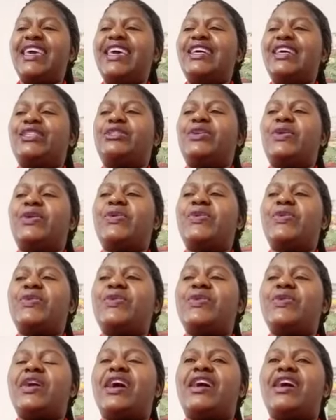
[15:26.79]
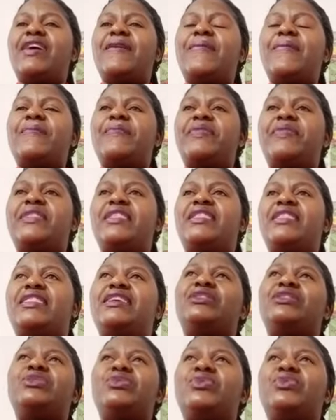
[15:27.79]
So the
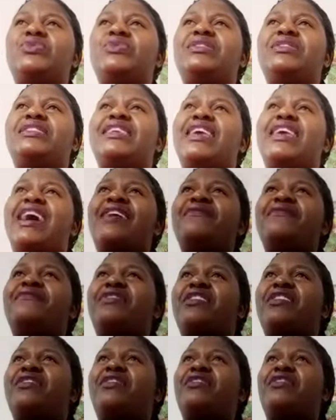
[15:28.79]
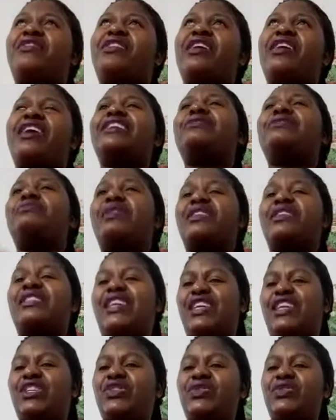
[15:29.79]
schools, they have their
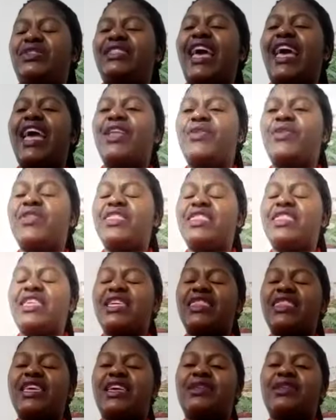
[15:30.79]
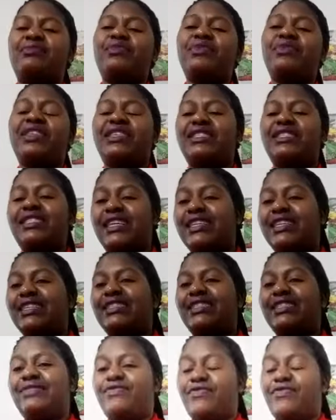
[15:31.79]
expectations. I don't think they can put their
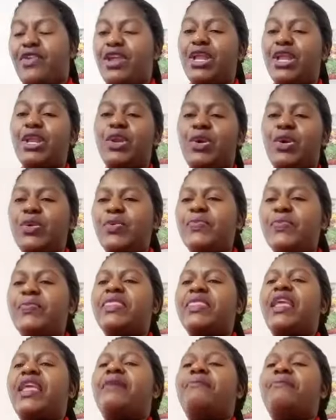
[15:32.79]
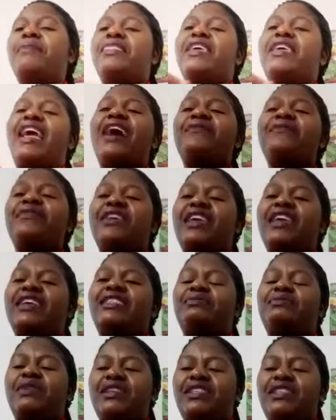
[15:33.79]
standards very low, but they have their
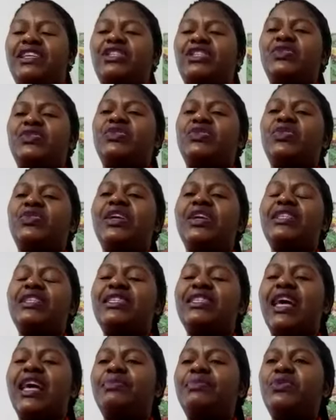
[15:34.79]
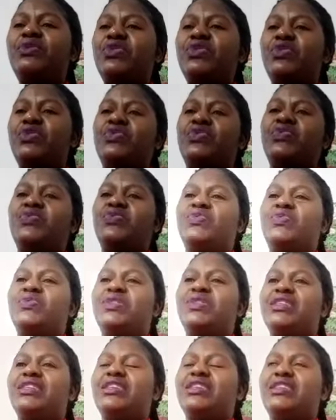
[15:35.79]
expectations. So it's up to you to,
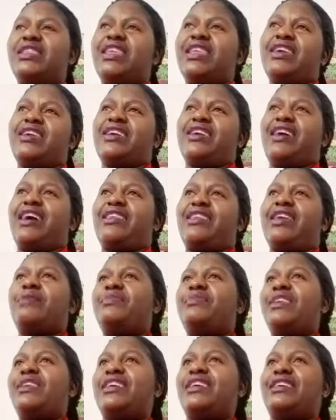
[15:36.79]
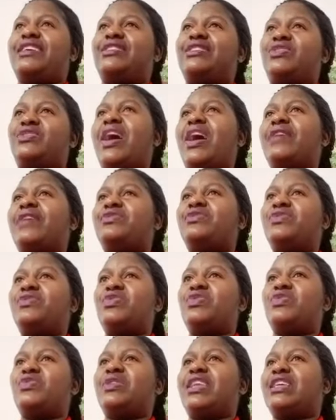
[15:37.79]
like an applicant, you have to
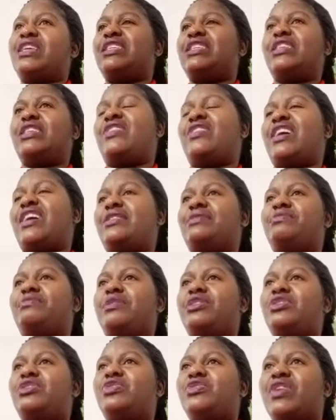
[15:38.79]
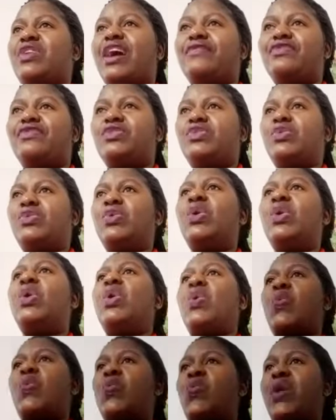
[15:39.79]
know, like Shannon has mentioned, you have to know
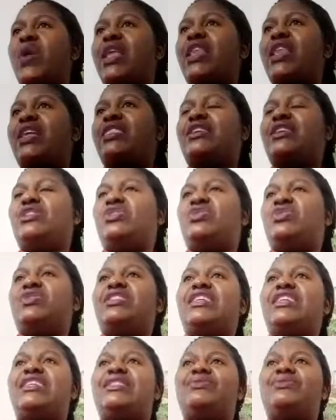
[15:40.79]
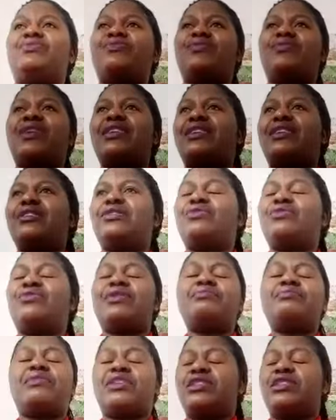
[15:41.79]
when are the due dates,
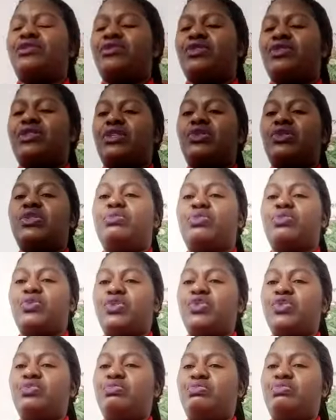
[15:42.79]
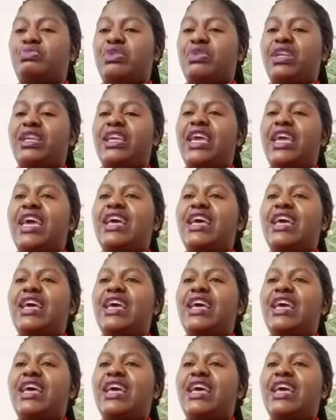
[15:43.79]
what materials are you supposed to bring.